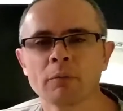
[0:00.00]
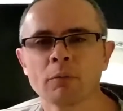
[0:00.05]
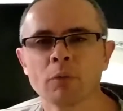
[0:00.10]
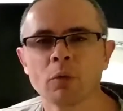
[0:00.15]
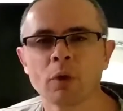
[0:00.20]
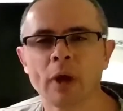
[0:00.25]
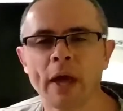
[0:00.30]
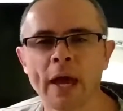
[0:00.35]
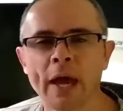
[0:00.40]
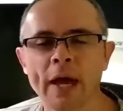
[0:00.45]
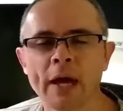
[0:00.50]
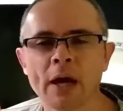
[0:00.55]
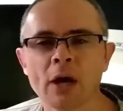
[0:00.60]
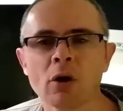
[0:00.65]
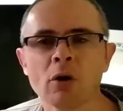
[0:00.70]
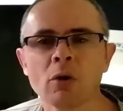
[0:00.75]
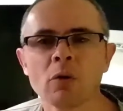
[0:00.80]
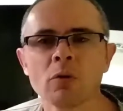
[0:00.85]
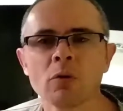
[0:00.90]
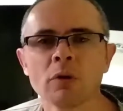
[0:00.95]

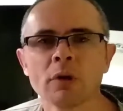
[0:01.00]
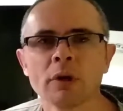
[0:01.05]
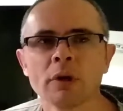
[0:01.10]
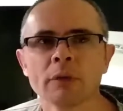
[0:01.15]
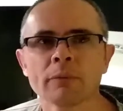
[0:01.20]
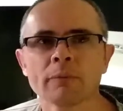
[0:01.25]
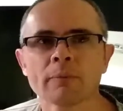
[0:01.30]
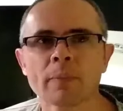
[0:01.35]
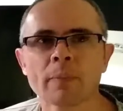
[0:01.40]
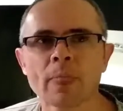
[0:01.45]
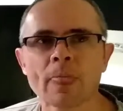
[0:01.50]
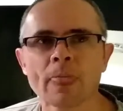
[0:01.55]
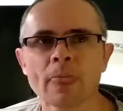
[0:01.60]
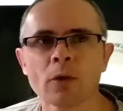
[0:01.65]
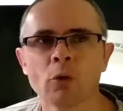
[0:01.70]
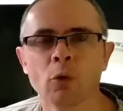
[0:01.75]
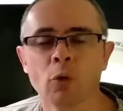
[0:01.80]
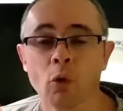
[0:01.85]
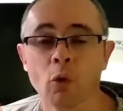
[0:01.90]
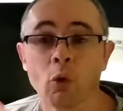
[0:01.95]
how
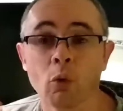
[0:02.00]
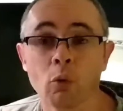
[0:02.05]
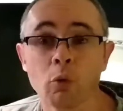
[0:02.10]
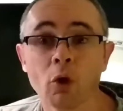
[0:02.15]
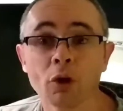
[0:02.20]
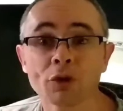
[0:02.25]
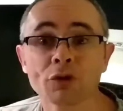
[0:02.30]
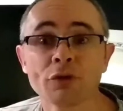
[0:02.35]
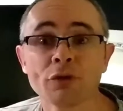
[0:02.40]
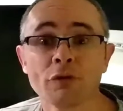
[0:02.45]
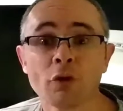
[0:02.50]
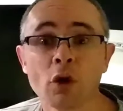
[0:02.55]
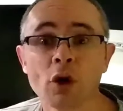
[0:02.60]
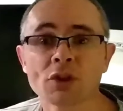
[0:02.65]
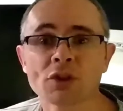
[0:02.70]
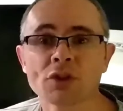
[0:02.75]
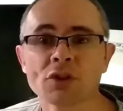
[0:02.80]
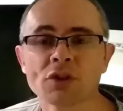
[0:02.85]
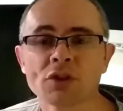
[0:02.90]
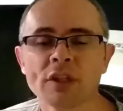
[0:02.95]
or what
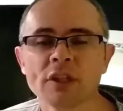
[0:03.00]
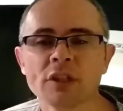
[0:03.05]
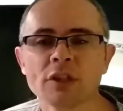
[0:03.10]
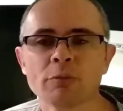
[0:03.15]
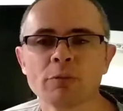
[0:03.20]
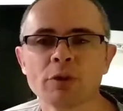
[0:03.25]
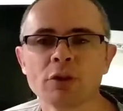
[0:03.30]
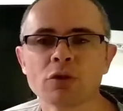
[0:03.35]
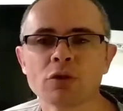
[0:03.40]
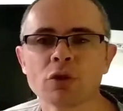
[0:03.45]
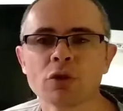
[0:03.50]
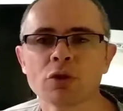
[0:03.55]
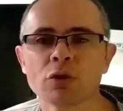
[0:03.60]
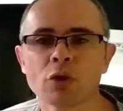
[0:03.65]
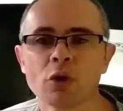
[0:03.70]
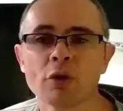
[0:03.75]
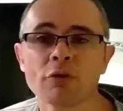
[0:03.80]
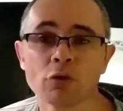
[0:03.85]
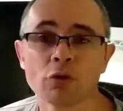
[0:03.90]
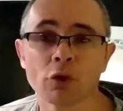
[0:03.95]
devices need to be turned
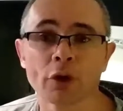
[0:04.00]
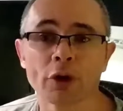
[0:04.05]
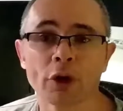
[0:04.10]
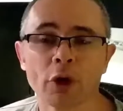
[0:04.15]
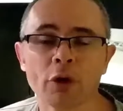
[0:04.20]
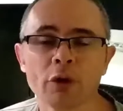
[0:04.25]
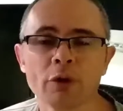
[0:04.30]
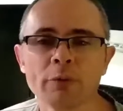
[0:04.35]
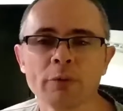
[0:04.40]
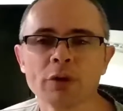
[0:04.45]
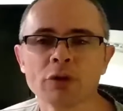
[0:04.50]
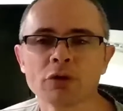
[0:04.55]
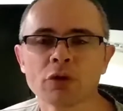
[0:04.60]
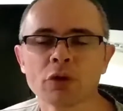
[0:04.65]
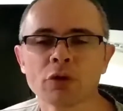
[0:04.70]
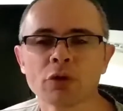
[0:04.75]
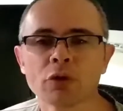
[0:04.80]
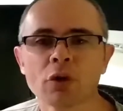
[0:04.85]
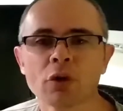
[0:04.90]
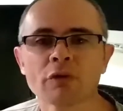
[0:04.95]
off or are going to be
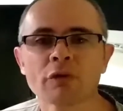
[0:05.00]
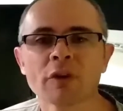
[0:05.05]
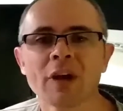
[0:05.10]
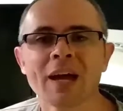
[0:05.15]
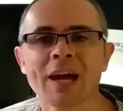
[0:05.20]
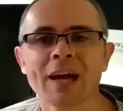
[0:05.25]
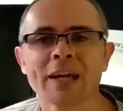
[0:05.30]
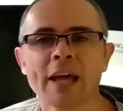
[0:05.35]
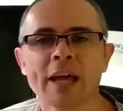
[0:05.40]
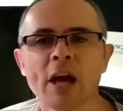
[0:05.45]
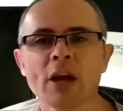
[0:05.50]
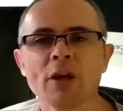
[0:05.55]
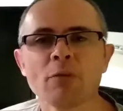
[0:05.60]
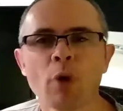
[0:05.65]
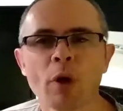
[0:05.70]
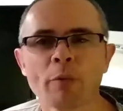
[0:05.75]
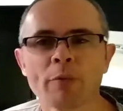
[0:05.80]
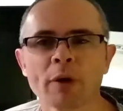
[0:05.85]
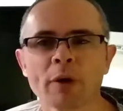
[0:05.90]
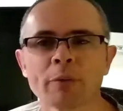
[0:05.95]
turned off, and how you
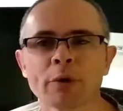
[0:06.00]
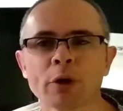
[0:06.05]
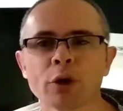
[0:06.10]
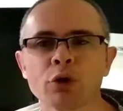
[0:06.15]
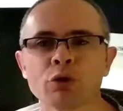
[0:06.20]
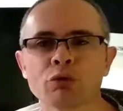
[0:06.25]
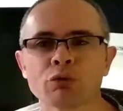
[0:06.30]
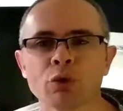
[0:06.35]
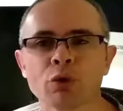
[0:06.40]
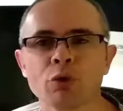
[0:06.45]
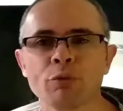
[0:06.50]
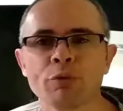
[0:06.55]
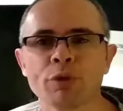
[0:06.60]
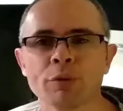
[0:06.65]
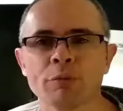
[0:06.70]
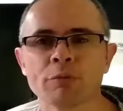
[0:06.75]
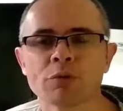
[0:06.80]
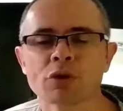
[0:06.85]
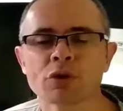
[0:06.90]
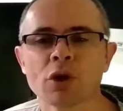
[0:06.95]
might be able to group
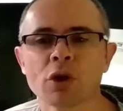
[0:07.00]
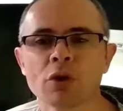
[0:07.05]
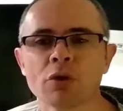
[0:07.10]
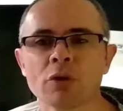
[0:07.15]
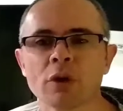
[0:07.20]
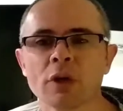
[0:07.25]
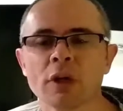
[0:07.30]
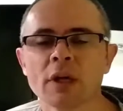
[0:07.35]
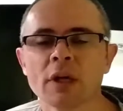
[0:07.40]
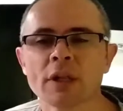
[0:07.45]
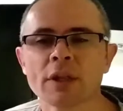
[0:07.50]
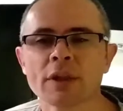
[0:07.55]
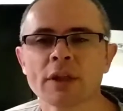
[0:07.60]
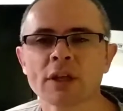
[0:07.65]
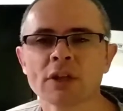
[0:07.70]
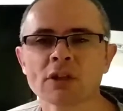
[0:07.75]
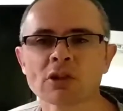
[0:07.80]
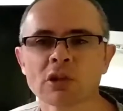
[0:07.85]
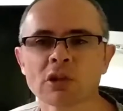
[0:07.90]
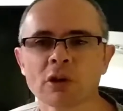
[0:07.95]
them. So
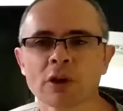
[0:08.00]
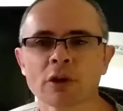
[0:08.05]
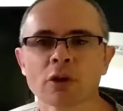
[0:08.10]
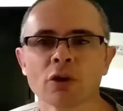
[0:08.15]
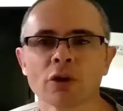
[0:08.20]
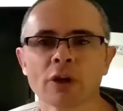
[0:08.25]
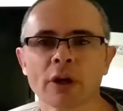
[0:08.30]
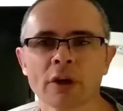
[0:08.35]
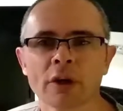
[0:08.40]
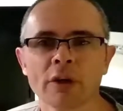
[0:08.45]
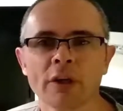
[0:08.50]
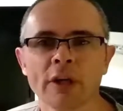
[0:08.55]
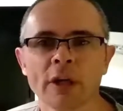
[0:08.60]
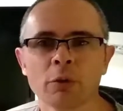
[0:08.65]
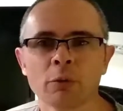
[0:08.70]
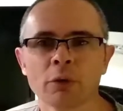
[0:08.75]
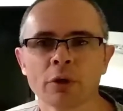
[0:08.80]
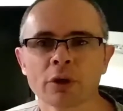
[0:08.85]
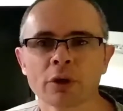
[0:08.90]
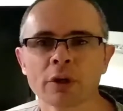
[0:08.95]
things like on our
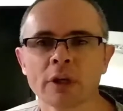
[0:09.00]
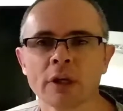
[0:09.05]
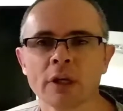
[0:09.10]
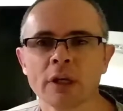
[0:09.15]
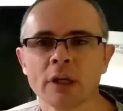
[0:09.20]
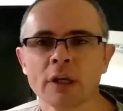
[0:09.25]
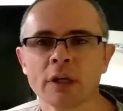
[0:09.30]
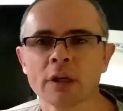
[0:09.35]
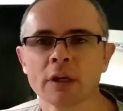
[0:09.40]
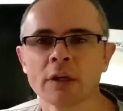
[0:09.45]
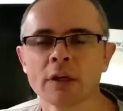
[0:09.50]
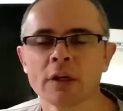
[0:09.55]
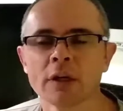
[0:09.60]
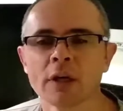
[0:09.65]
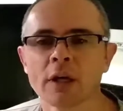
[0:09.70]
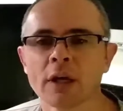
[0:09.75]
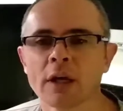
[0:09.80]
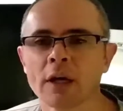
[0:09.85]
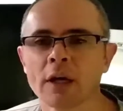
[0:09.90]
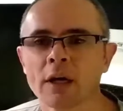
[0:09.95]
network here
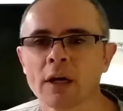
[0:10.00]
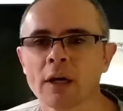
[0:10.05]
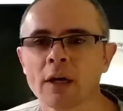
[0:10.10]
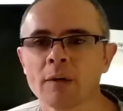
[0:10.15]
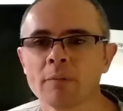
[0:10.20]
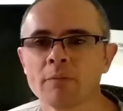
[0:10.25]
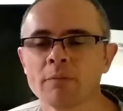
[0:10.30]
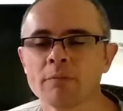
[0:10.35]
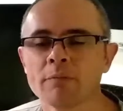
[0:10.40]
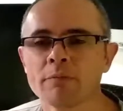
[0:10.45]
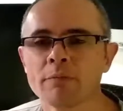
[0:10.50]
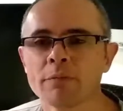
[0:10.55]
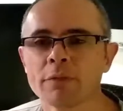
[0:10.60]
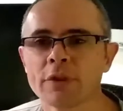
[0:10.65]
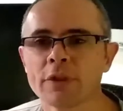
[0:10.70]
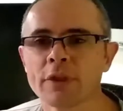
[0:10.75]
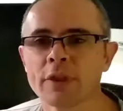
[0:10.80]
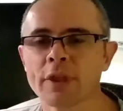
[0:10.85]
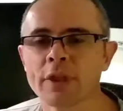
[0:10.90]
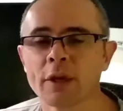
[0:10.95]

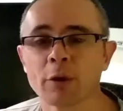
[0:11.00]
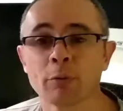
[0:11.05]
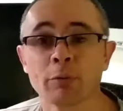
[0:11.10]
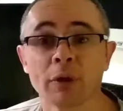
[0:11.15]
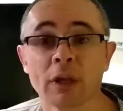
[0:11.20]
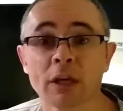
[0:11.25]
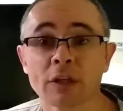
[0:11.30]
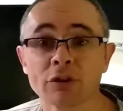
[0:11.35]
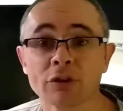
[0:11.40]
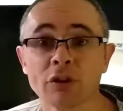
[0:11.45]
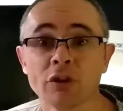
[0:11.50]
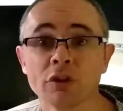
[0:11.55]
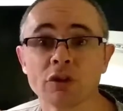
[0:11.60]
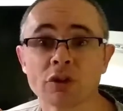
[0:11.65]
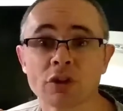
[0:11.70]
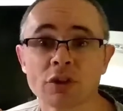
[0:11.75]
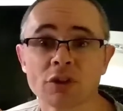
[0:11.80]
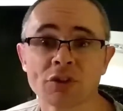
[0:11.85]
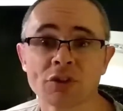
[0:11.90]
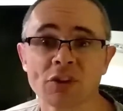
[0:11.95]
that are plugged
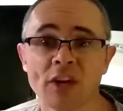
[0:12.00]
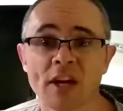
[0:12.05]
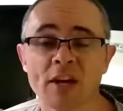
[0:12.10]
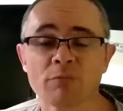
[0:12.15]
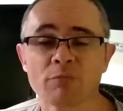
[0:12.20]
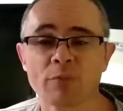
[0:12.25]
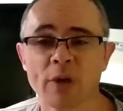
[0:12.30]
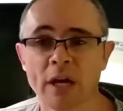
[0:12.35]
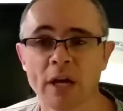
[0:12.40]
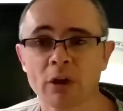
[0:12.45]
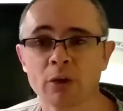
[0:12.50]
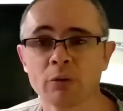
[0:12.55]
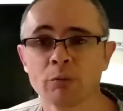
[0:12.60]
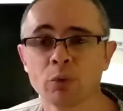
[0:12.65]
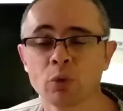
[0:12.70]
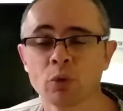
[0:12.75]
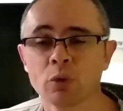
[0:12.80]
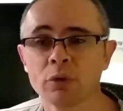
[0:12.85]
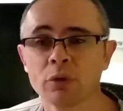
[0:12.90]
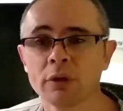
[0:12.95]
into the same power
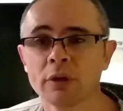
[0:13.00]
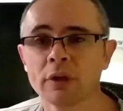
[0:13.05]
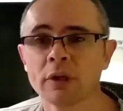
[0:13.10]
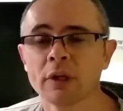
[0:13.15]
board,